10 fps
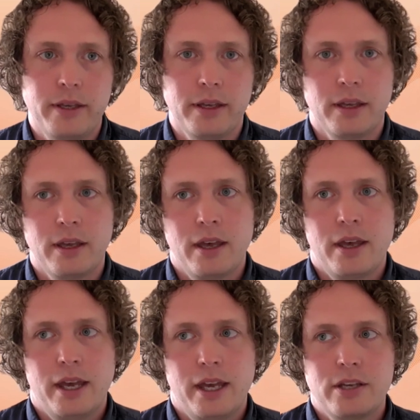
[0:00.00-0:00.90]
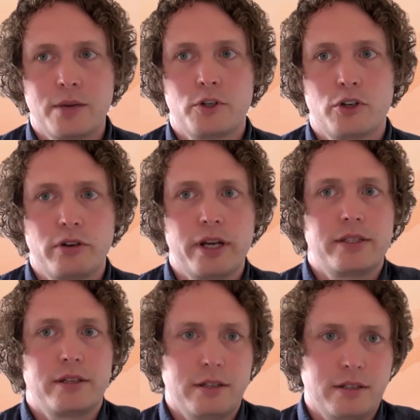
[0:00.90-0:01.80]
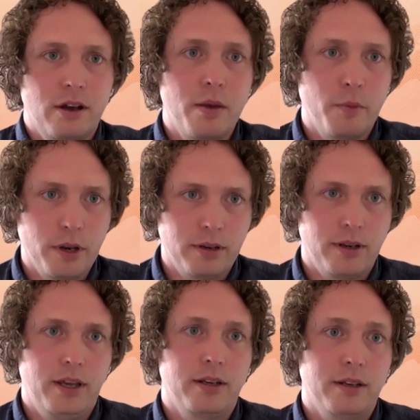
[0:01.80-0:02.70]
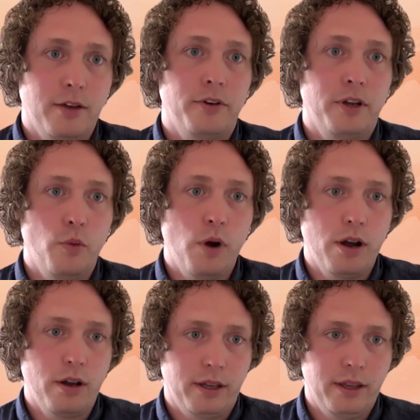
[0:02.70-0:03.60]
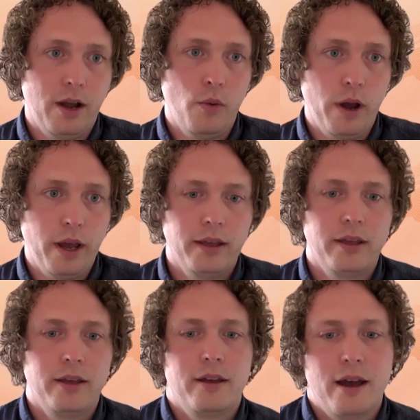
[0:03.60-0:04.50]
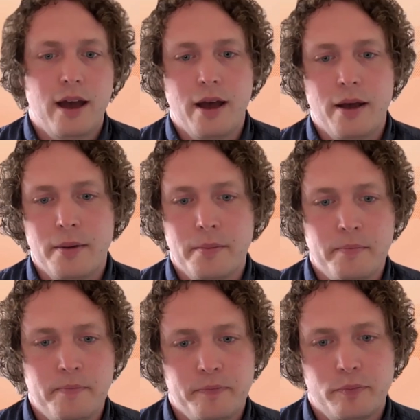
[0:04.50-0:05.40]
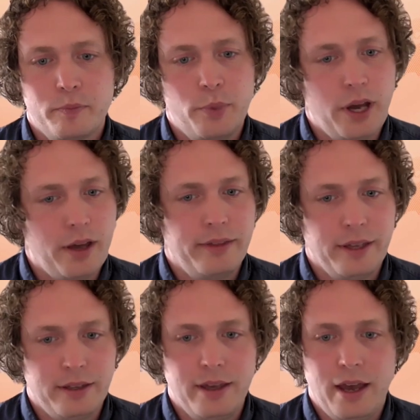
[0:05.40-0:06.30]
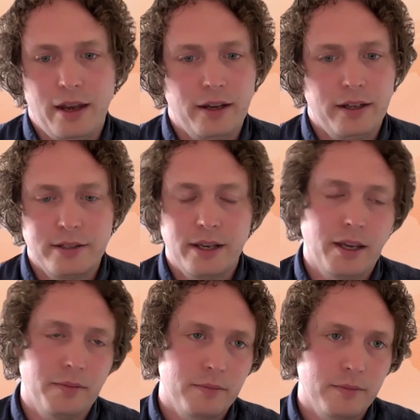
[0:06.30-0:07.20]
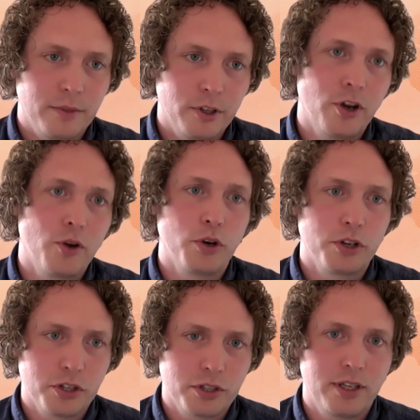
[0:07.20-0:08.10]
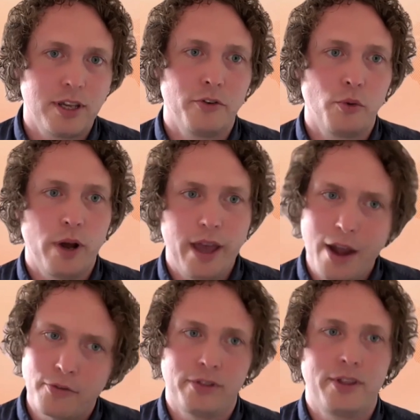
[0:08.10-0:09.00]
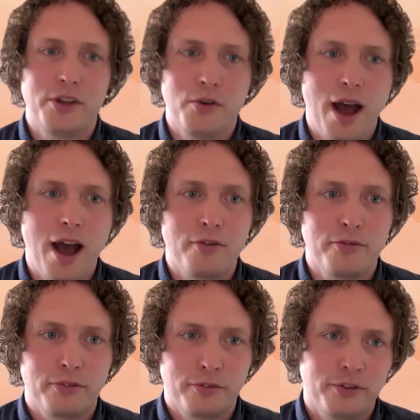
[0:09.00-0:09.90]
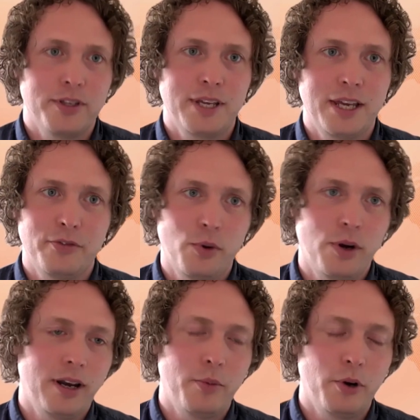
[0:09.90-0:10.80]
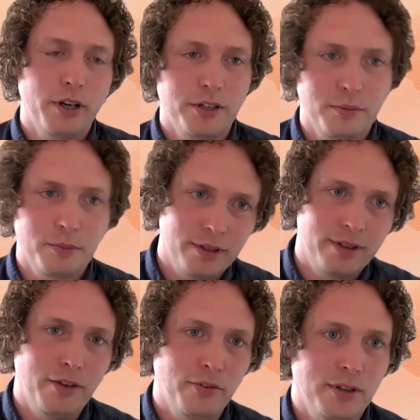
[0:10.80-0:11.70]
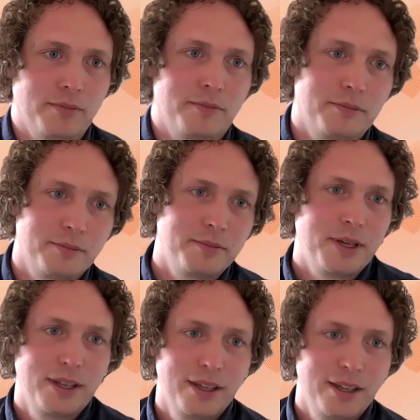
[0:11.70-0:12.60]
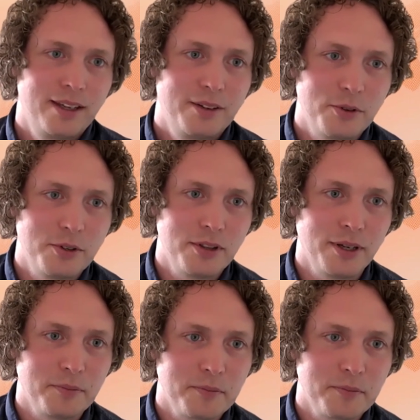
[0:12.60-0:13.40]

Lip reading: I think in terms of creating excitement, it can definitely work in that way. But I think, yeah, like I say, you don't want to just give away everything you have for the sake of one collaboration. But David, what do you think?